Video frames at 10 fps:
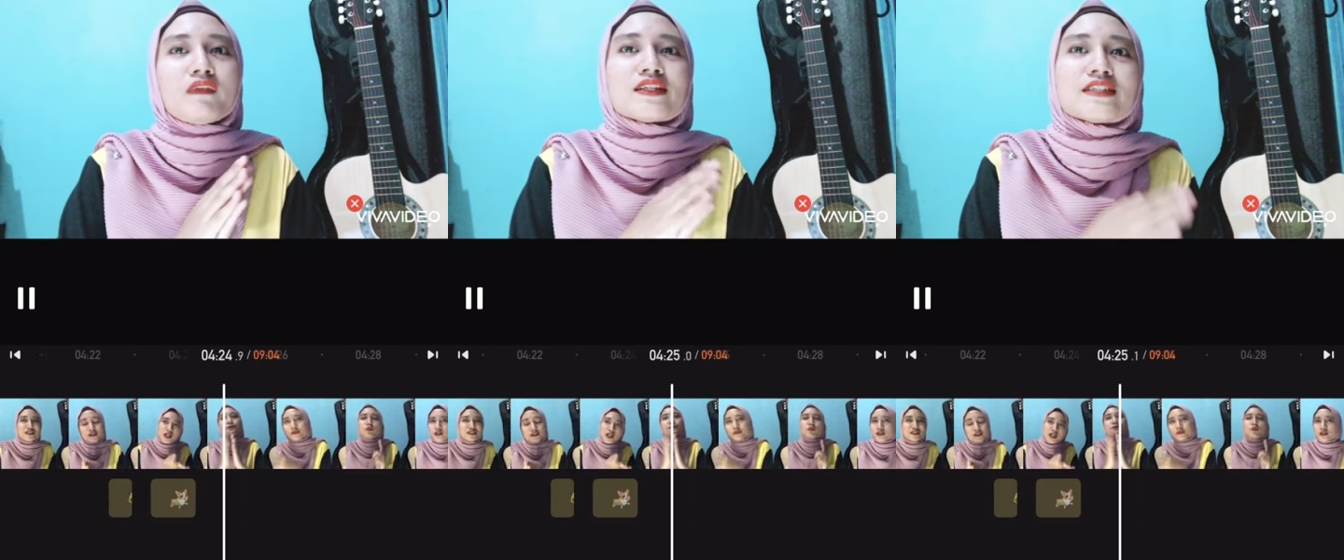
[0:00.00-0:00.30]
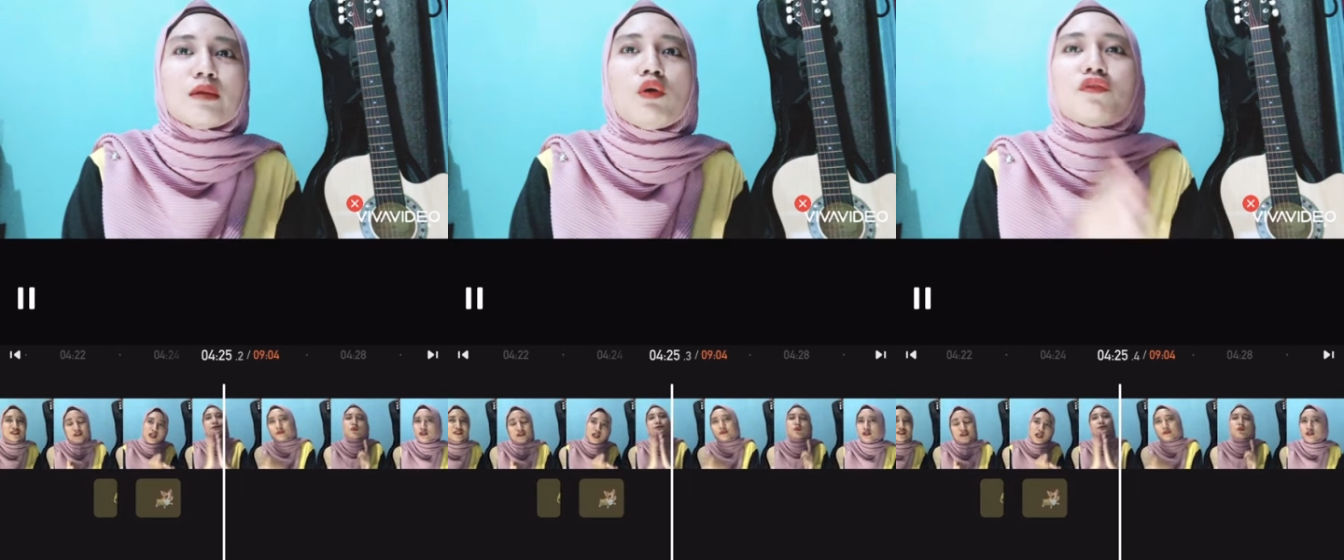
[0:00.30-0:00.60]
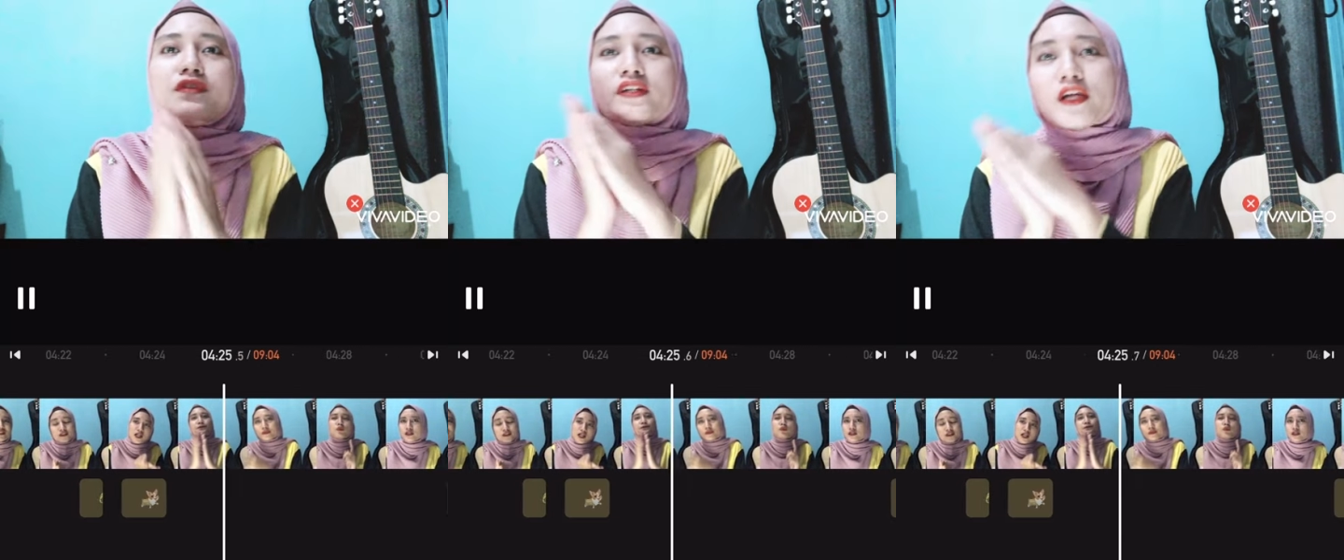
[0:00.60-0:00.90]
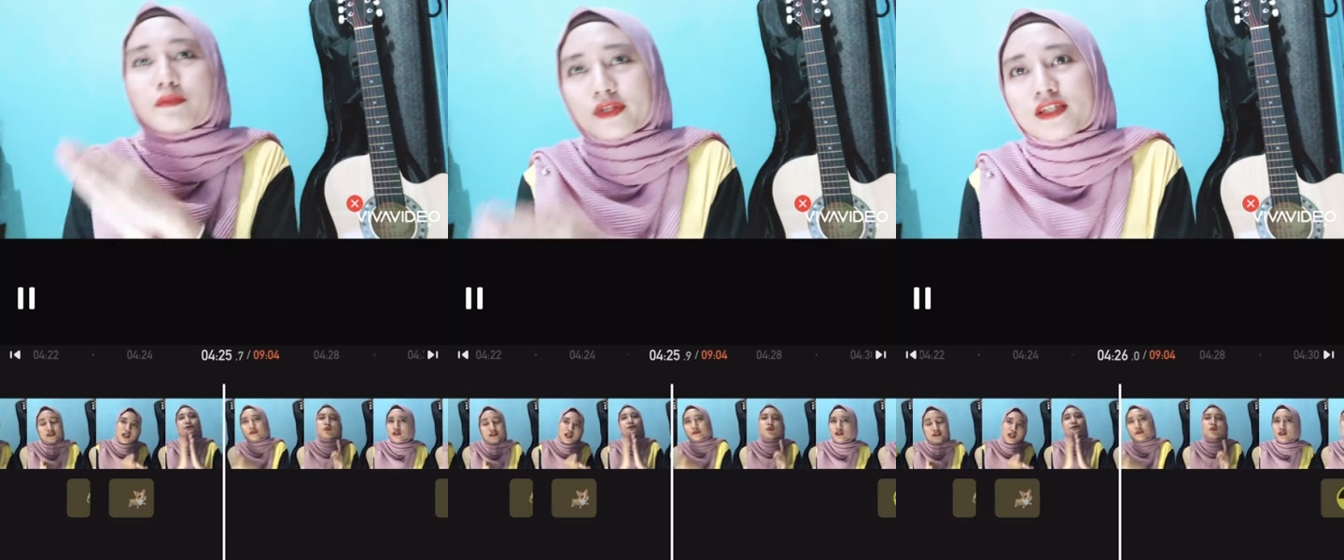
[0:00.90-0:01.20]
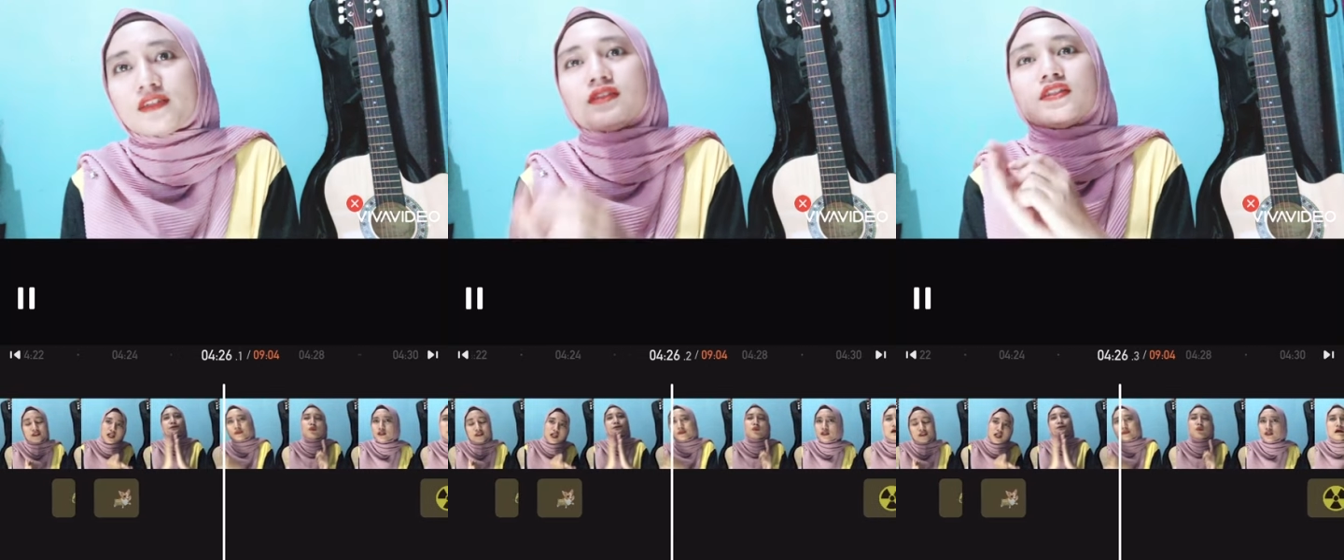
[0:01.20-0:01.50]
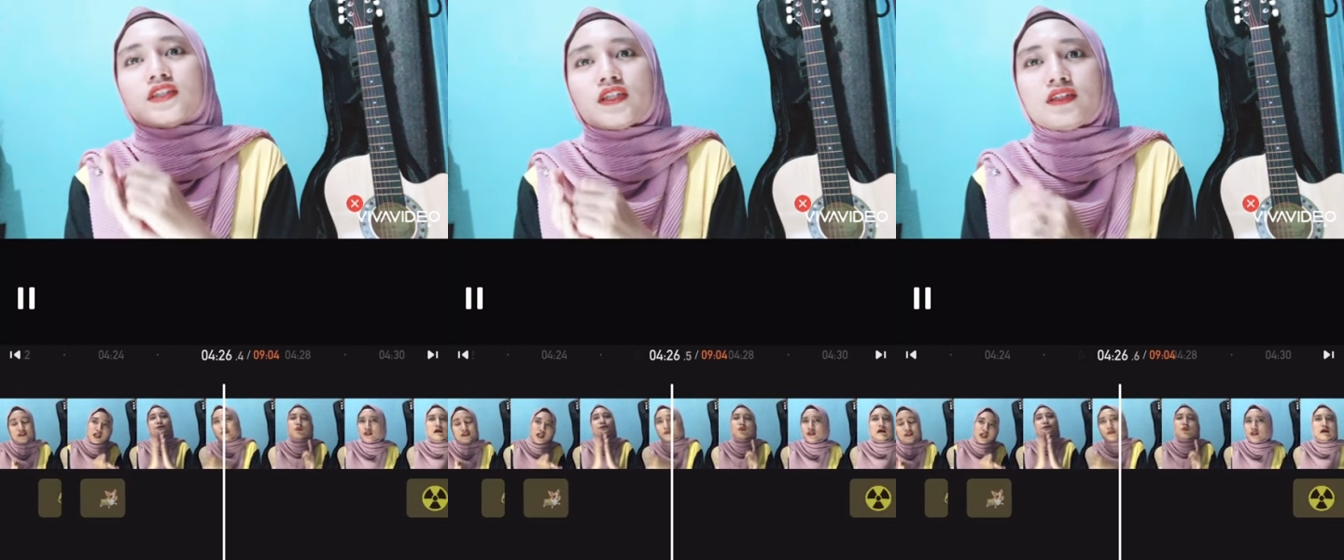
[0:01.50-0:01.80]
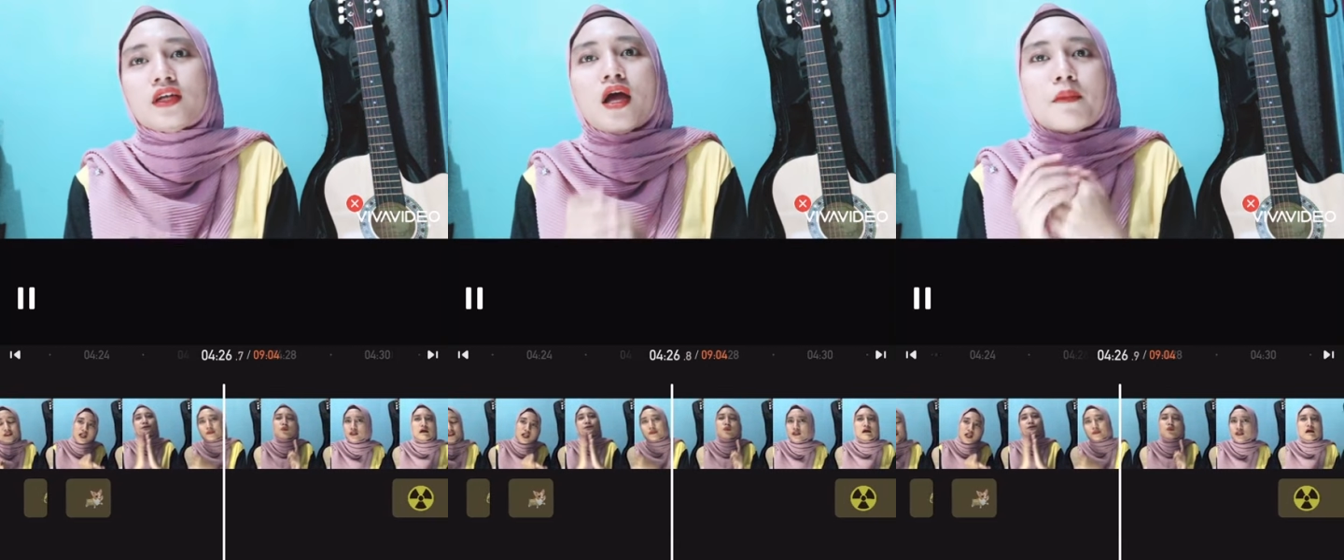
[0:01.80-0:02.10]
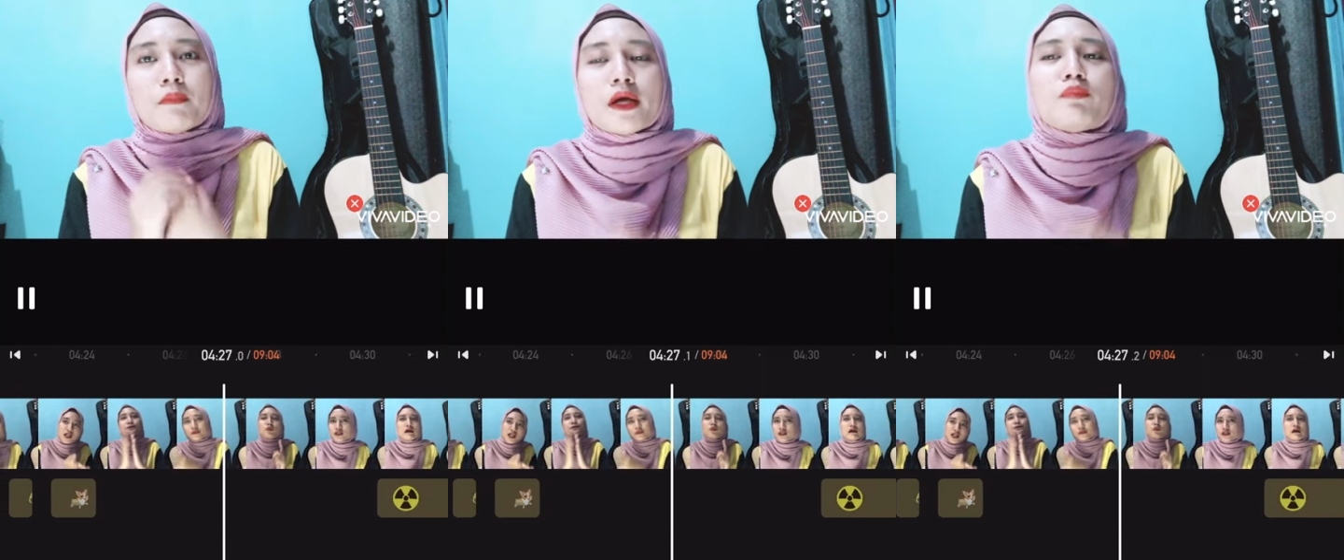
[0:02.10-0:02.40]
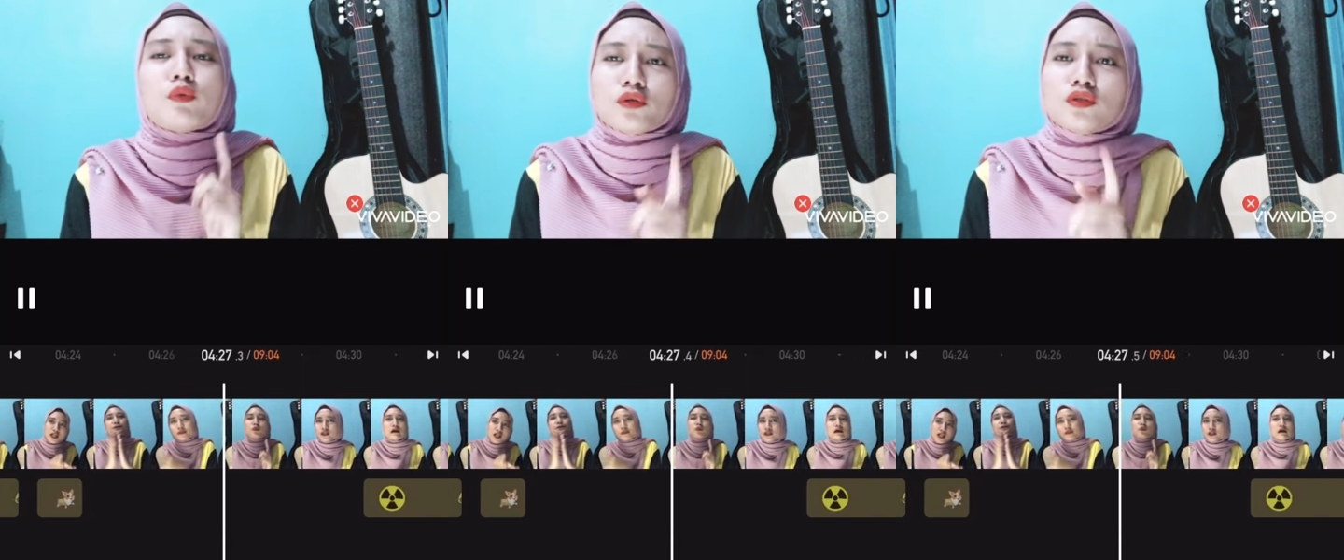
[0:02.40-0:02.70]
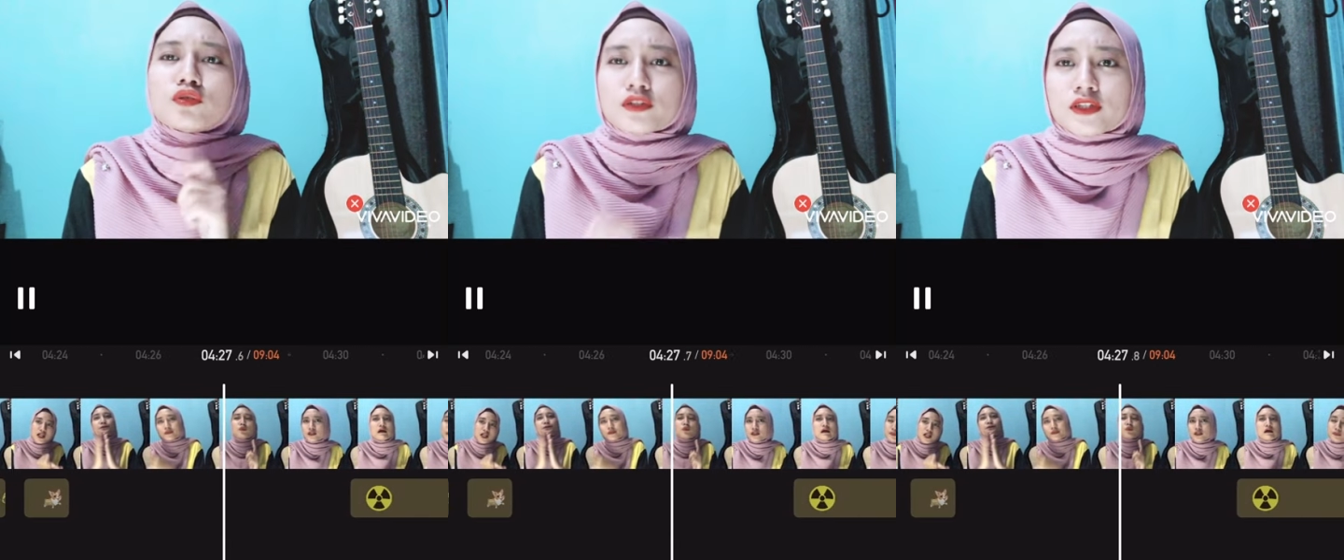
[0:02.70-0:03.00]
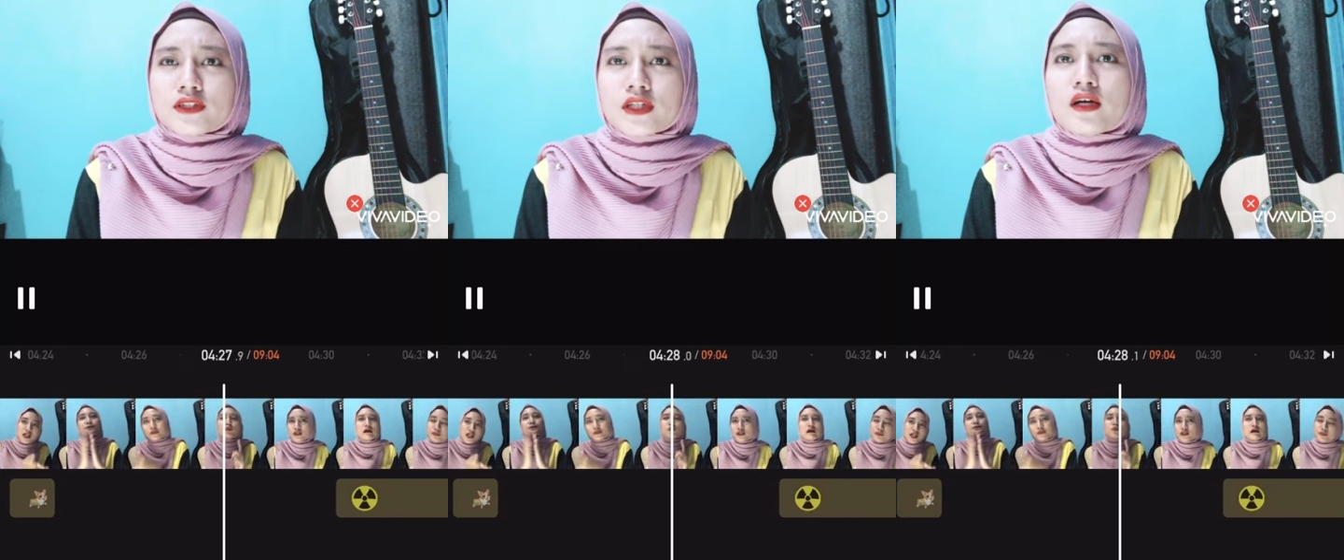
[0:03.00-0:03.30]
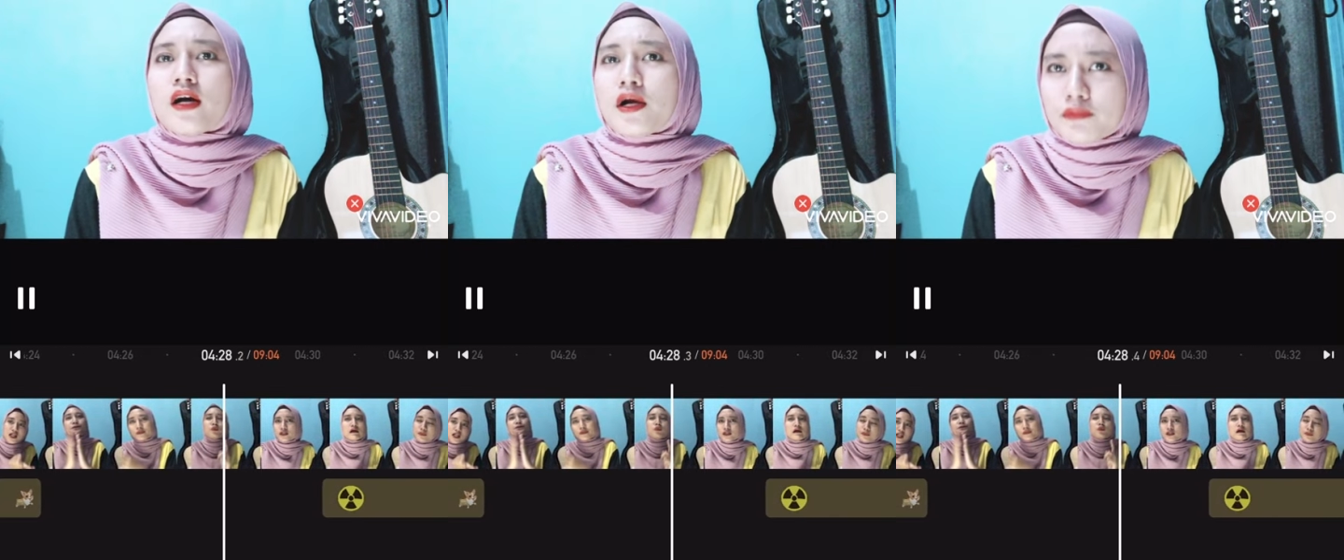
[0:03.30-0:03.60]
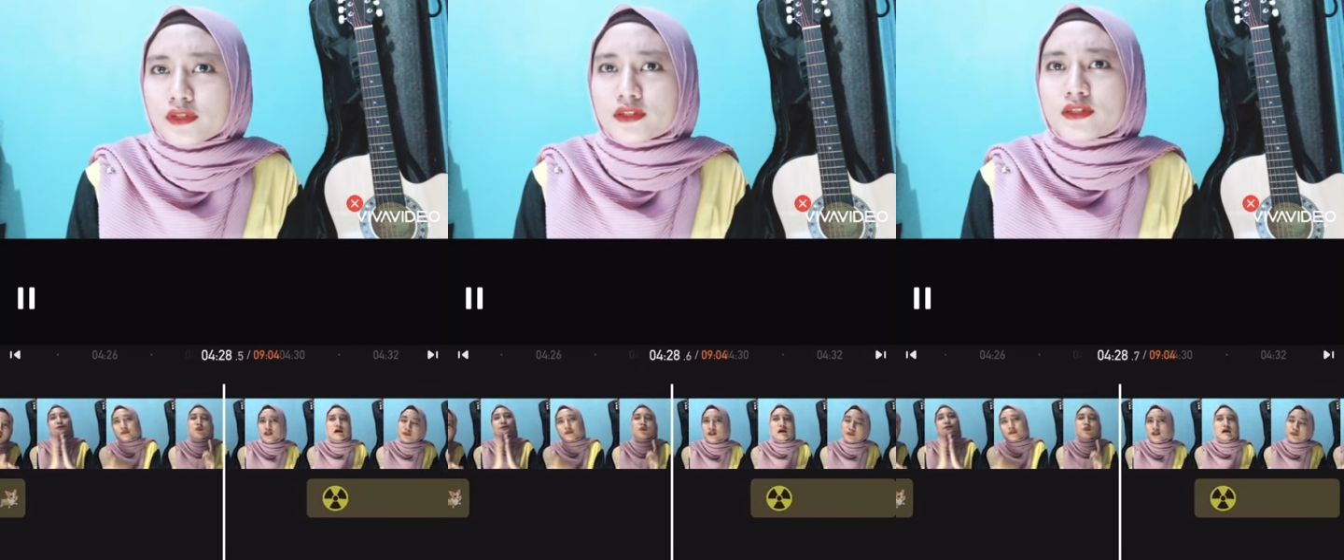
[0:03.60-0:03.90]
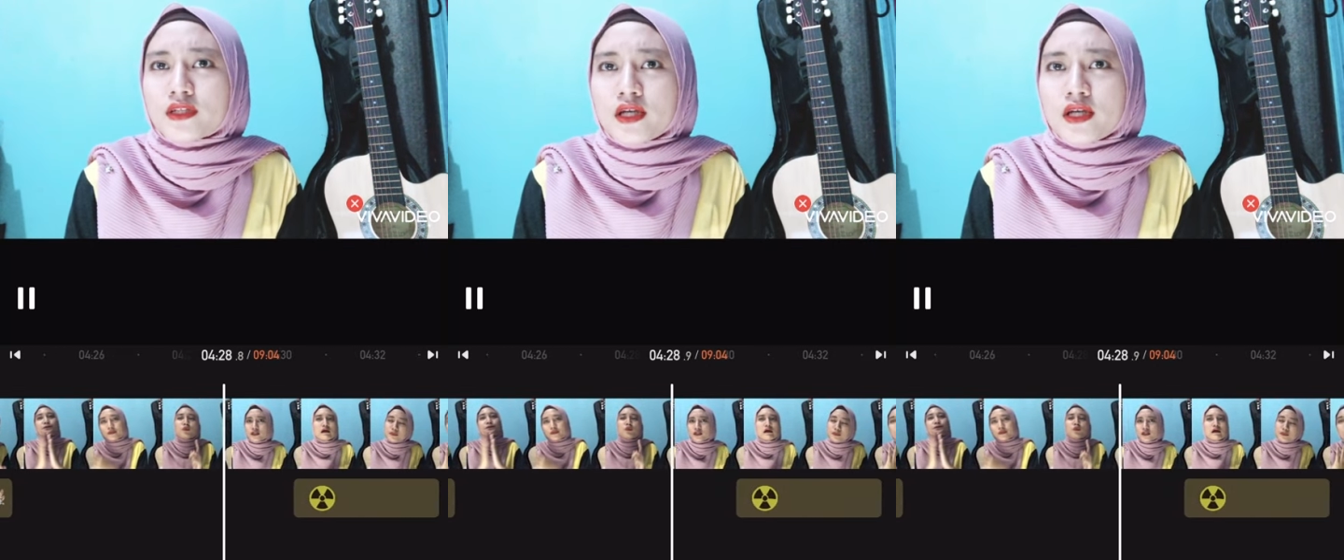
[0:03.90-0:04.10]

Some of the chemicals discharged by point sources are harmless,